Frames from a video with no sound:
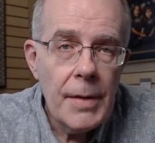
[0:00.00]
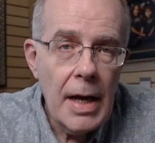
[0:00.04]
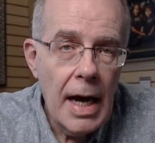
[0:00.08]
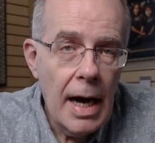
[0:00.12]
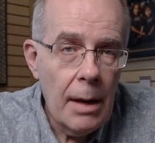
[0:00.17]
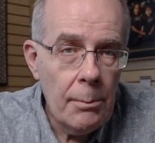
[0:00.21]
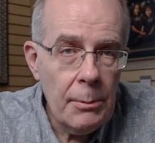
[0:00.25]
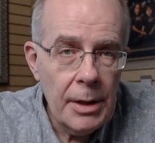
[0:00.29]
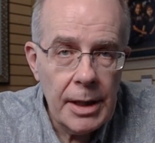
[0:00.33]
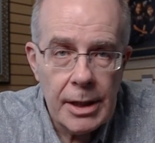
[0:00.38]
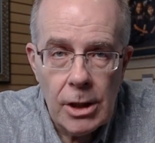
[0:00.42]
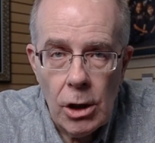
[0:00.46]

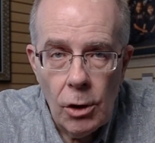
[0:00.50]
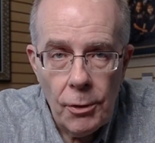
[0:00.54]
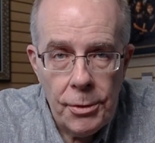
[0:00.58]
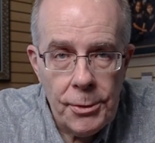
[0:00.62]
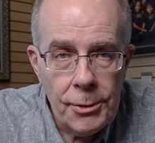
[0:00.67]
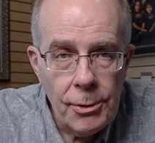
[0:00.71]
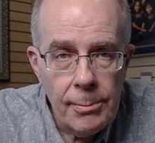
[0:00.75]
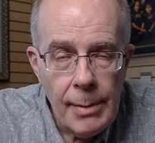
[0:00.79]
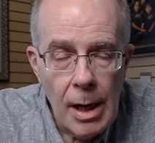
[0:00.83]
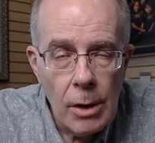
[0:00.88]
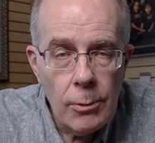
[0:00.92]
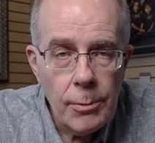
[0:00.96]
I'm gonna go
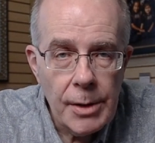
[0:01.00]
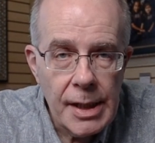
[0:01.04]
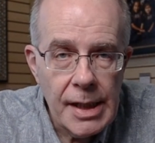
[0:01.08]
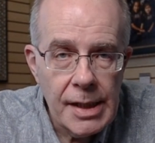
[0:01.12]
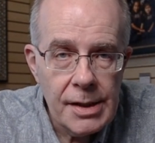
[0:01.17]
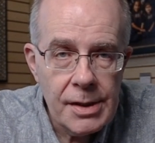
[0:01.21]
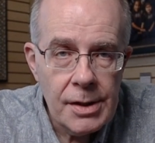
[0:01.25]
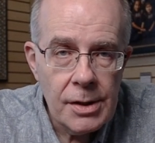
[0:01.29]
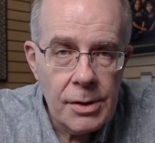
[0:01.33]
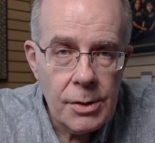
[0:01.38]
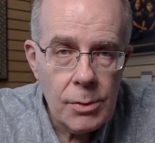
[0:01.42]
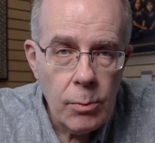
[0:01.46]
through my
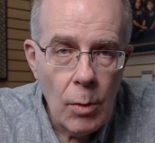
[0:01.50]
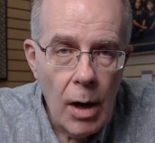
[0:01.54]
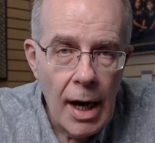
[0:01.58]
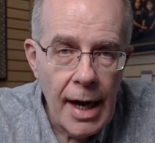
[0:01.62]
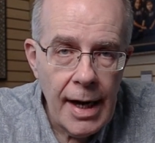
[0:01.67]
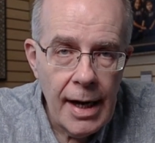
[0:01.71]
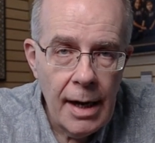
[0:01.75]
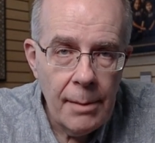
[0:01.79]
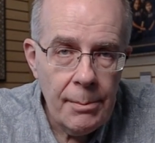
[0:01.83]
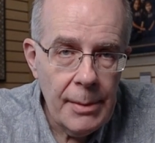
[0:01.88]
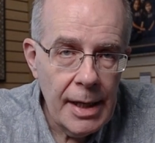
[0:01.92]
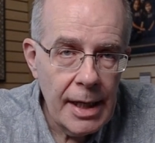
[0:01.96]
reasons
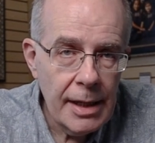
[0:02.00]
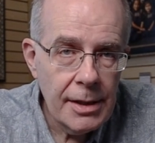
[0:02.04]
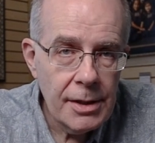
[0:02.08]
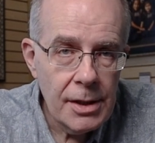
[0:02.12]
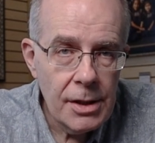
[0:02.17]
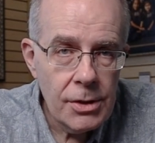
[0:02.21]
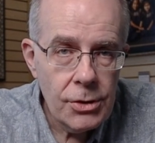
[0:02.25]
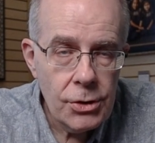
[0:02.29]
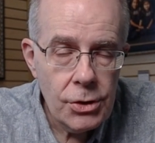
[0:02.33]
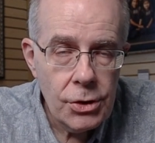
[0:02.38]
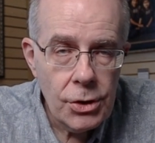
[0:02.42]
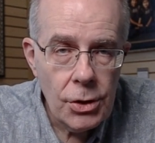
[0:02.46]
why I made
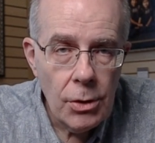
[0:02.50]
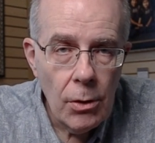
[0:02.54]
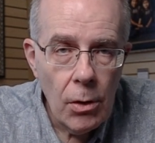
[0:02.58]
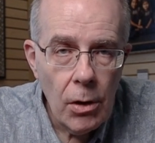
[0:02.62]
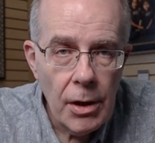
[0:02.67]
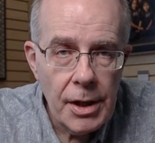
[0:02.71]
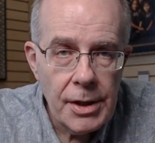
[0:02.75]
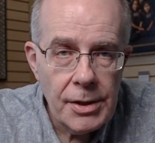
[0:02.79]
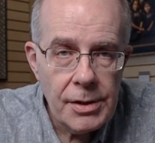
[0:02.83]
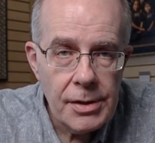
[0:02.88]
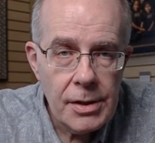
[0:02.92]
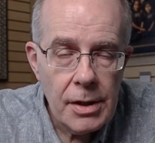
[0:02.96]
this
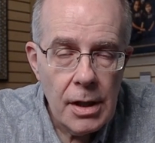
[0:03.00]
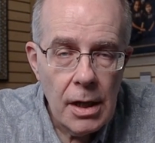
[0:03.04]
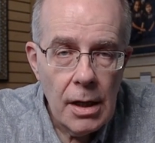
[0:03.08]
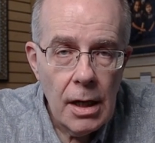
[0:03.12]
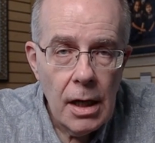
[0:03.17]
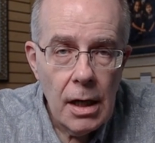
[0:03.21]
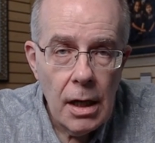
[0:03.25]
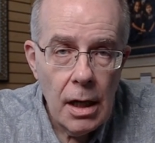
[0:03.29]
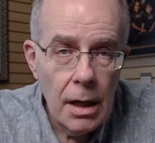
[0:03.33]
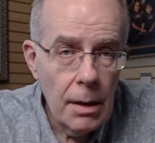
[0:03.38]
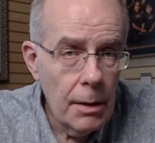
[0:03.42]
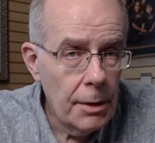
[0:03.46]
choice.
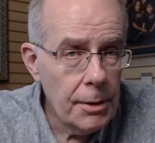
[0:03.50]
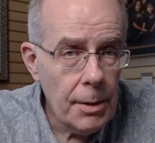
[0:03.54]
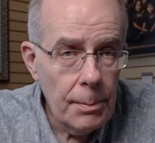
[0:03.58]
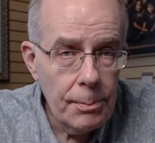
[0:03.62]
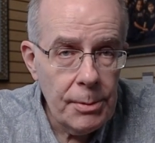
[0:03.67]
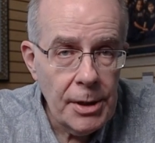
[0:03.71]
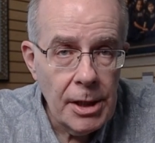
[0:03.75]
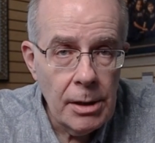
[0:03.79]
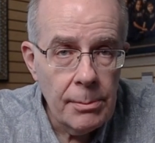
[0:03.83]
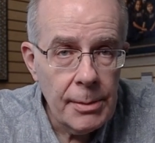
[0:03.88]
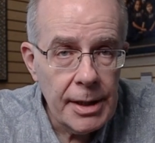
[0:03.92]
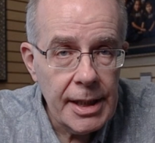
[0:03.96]
Uh, the
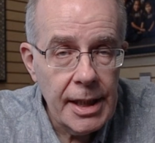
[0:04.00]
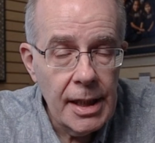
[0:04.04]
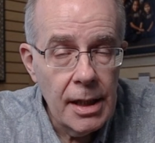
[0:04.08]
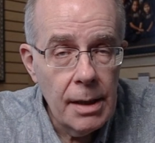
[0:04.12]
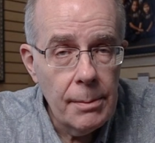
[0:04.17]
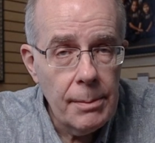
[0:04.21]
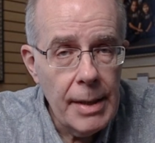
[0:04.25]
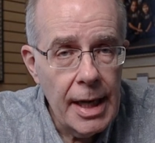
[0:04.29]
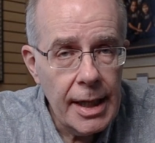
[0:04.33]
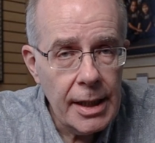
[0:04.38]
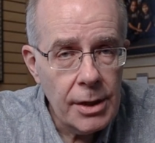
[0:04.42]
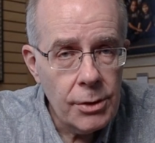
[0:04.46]
Peter
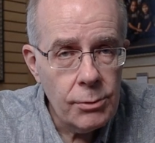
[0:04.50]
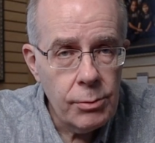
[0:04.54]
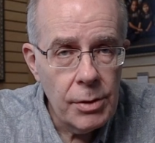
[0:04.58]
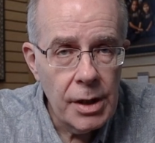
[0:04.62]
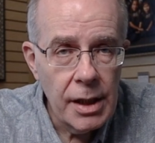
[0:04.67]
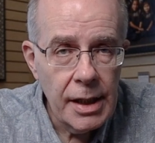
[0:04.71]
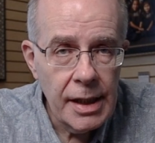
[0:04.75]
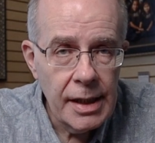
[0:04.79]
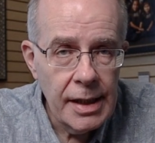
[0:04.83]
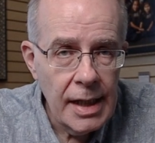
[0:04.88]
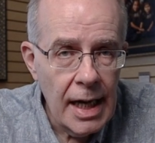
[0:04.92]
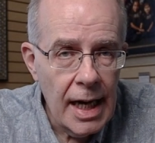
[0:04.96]
McKinnon bag is
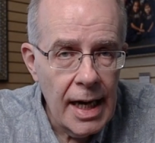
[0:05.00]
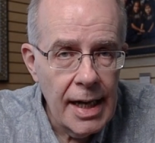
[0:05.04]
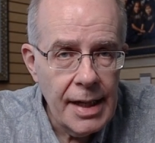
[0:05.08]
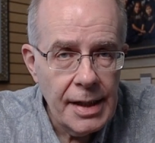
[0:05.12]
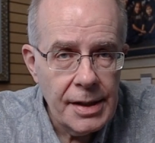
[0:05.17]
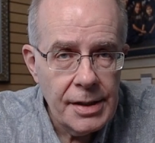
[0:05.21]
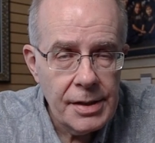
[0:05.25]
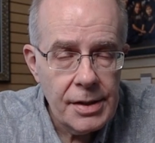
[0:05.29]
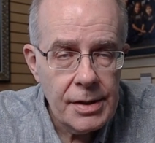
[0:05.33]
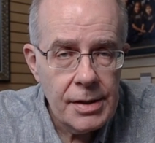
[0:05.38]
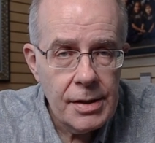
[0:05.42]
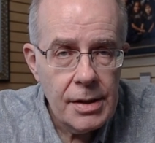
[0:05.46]
really
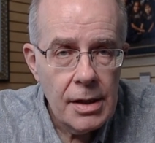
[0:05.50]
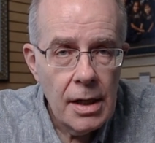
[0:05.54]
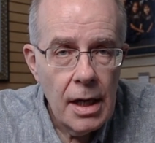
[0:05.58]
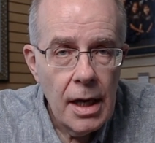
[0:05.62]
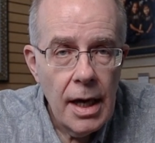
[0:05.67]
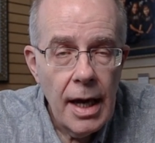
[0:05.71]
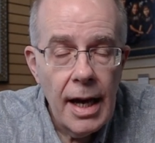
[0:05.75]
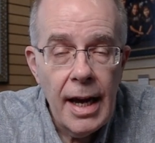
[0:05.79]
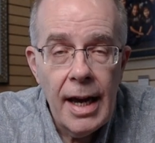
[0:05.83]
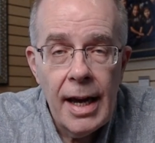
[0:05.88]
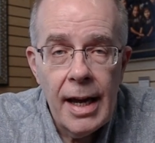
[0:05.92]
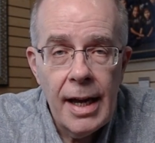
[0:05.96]
nice
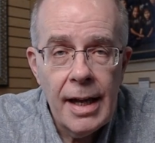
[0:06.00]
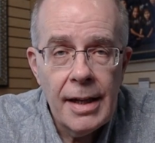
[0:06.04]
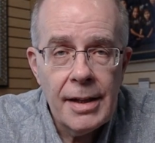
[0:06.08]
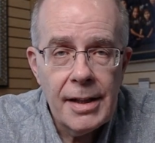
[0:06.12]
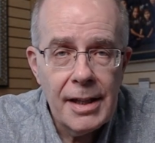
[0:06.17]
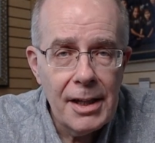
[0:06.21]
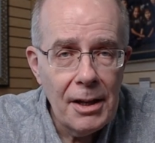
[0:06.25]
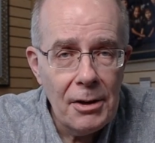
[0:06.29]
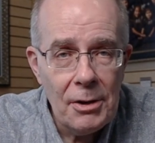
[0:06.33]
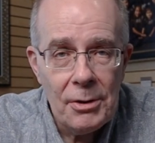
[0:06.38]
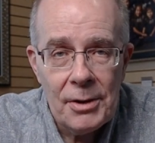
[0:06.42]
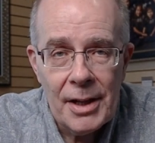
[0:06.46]
and
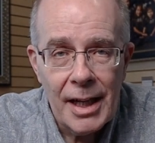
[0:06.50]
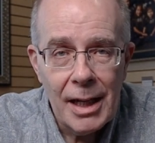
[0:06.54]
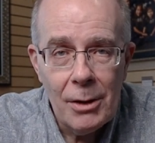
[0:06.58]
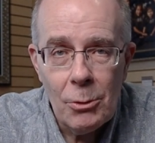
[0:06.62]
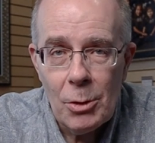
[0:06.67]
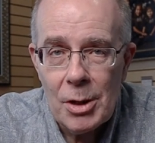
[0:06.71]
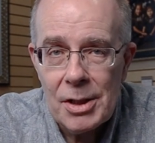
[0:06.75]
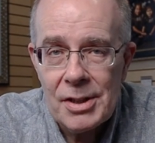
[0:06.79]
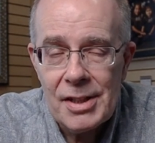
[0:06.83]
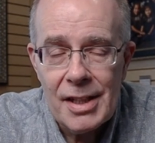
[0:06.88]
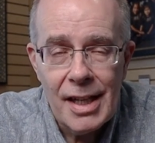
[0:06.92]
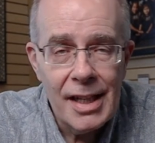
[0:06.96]
the other thing I
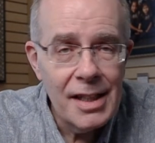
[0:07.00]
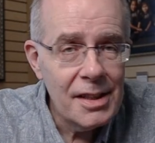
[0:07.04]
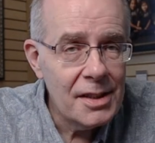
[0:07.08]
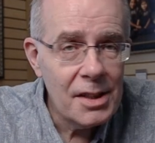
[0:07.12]
want to say